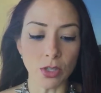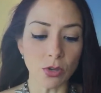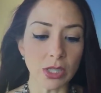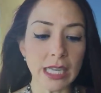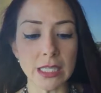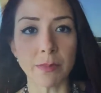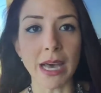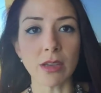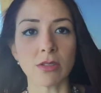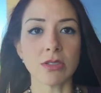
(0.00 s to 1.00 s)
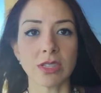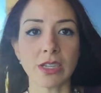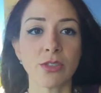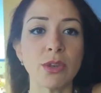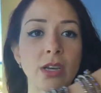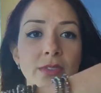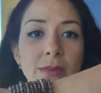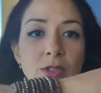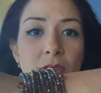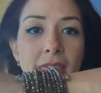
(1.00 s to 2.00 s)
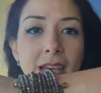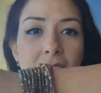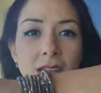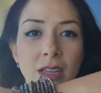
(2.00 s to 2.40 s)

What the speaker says: So these bangles, there are 3 of them together